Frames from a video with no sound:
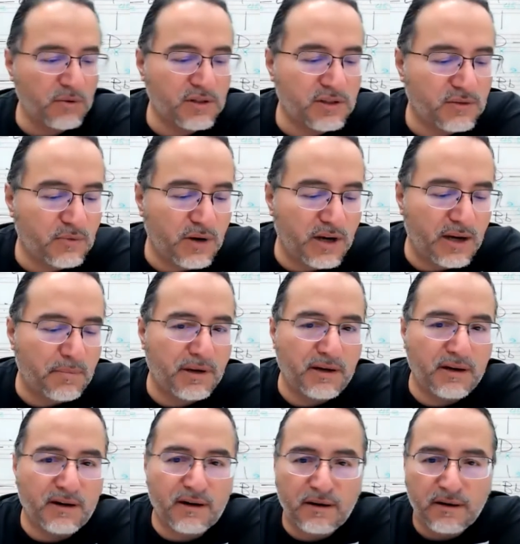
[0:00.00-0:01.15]
which is way up
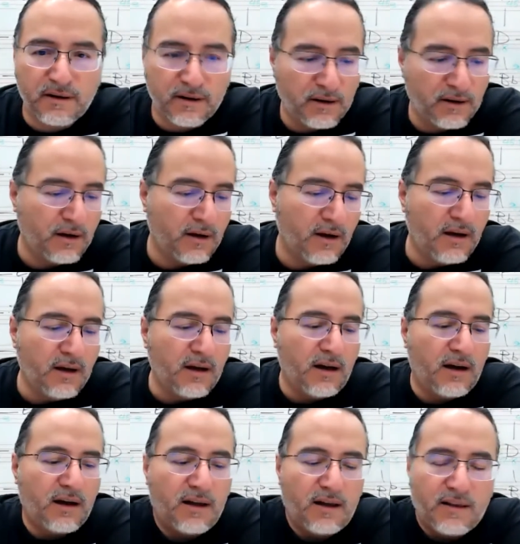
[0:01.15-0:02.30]
here,
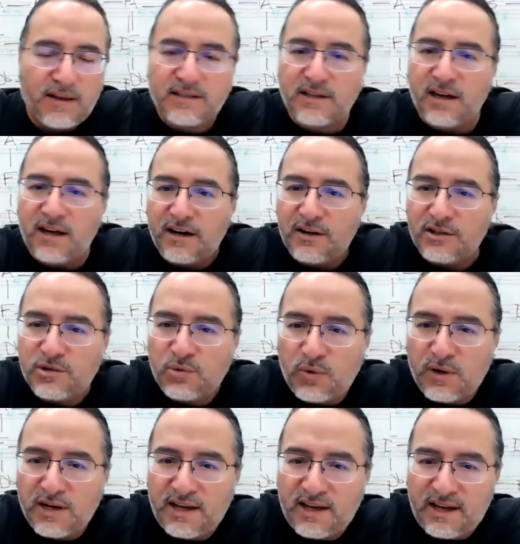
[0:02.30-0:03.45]
that's
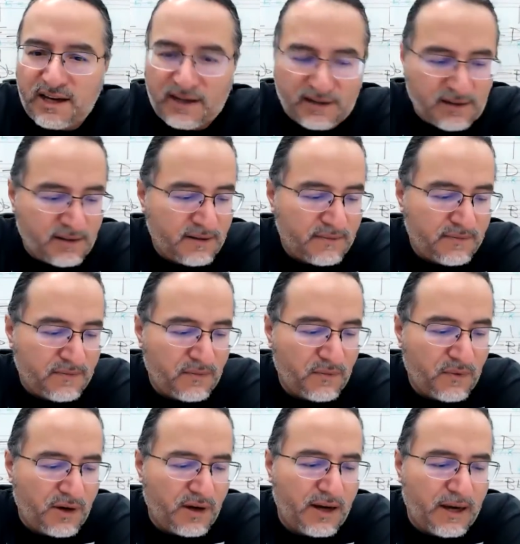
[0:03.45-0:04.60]
128,
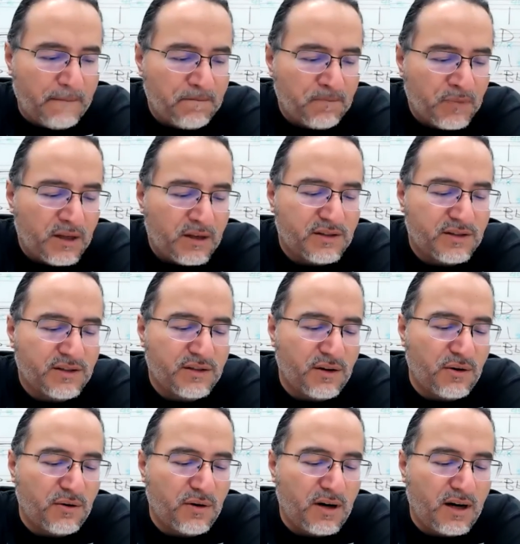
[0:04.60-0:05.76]
okay?
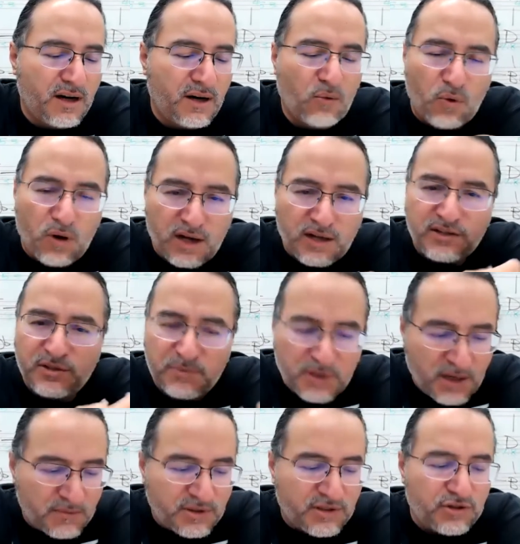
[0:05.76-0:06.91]
So 1
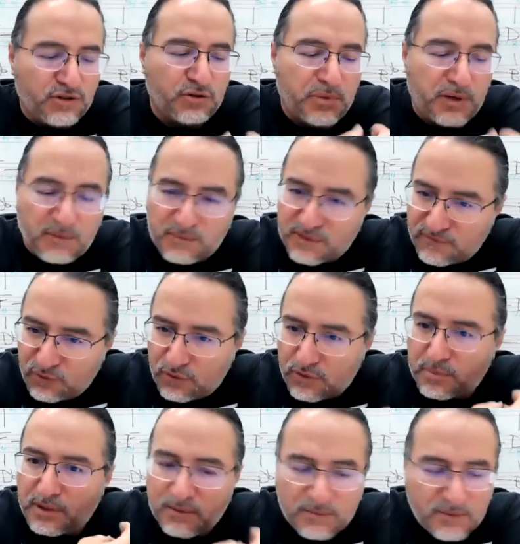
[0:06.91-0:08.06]
becomes 2, becomes 4,
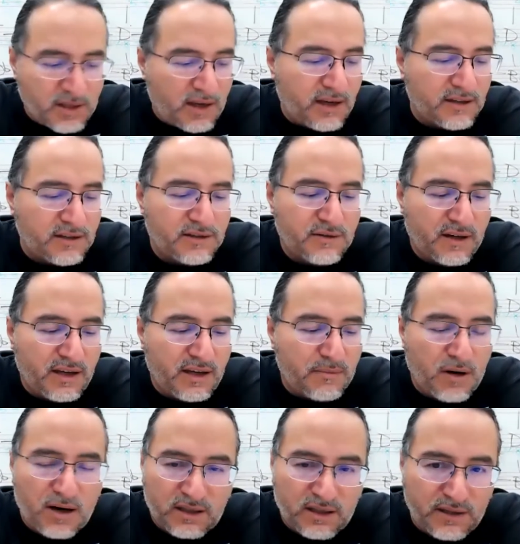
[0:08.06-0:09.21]
becomes 8. So I keep
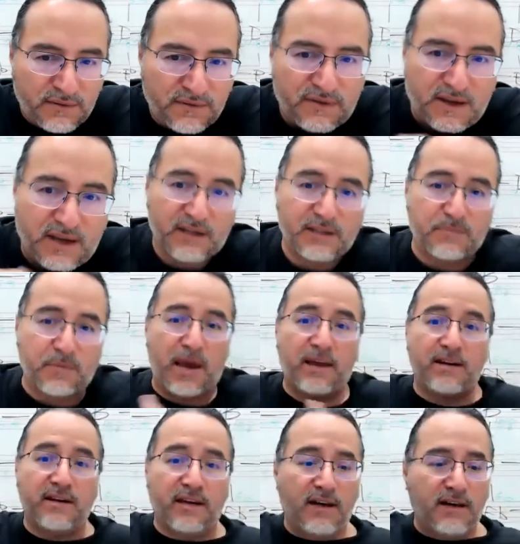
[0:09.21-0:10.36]
octave
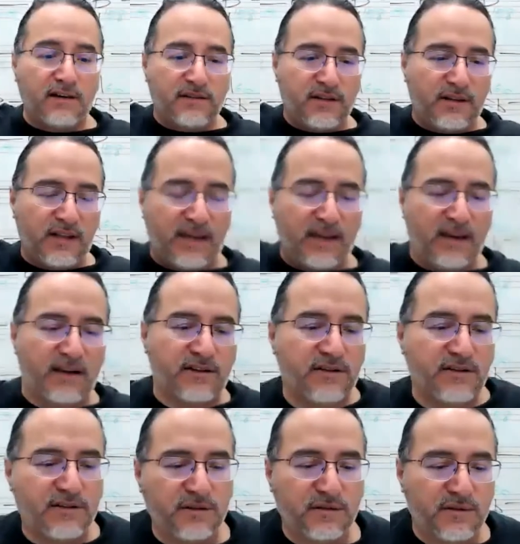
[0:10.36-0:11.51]
expanding until I get
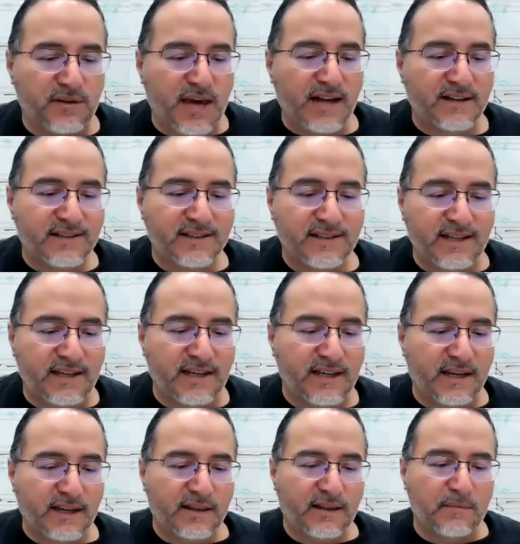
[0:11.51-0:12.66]
to that C,
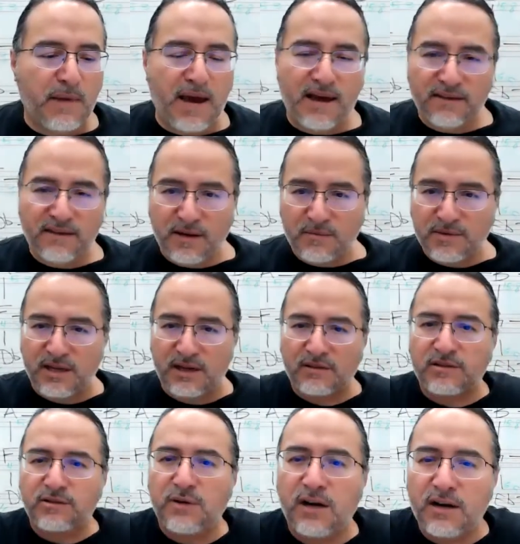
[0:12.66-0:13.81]
and the math comes out
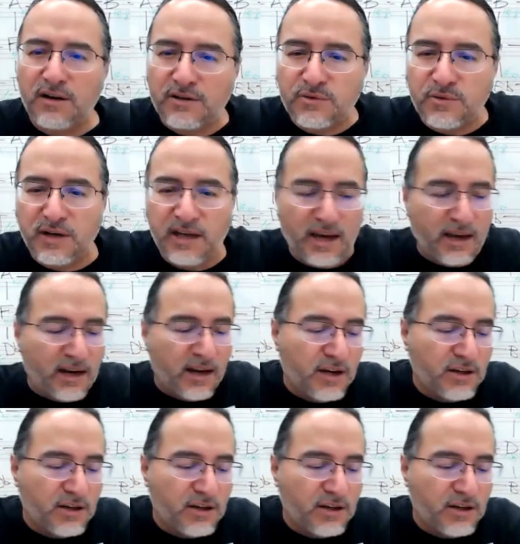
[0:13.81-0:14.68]
to 128.